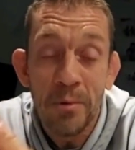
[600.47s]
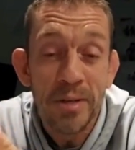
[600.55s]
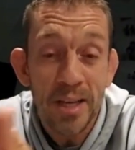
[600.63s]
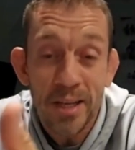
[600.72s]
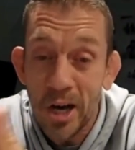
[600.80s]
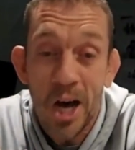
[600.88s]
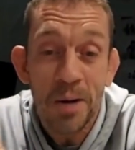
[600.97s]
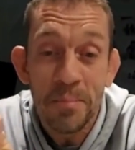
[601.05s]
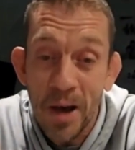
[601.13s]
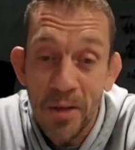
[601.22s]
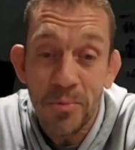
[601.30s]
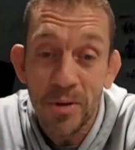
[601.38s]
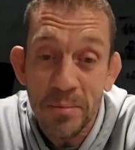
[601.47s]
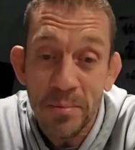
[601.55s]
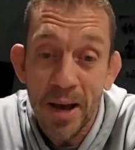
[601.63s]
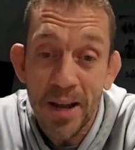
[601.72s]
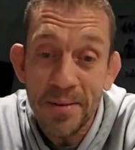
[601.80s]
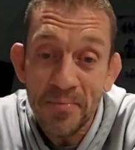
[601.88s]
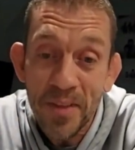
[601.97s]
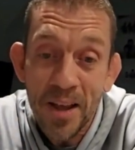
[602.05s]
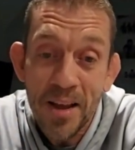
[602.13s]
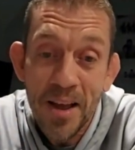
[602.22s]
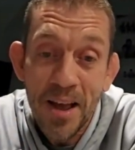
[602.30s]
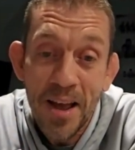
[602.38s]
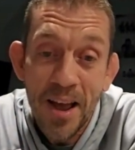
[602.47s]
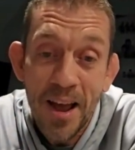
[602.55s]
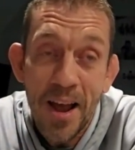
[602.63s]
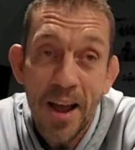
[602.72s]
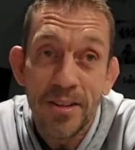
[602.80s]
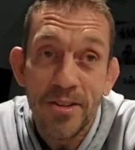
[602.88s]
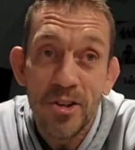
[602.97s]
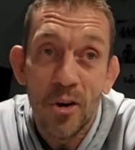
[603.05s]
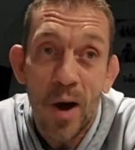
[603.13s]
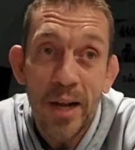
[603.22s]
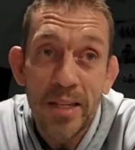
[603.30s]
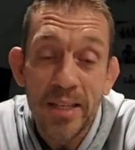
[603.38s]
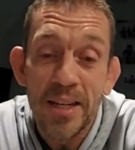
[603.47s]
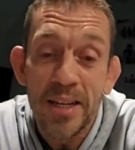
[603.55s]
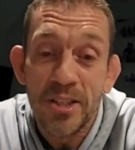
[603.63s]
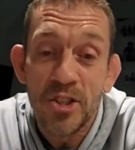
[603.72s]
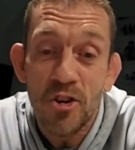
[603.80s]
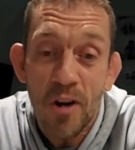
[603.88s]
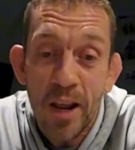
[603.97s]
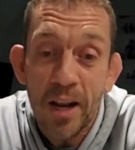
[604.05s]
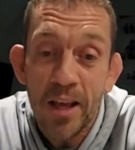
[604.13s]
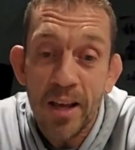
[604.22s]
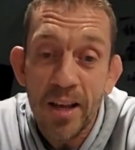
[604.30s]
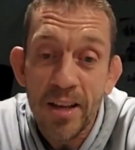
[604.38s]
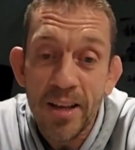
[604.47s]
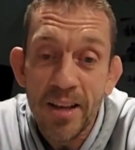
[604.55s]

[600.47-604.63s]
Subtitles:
would get cottonmouth really bad. And so I did it in training,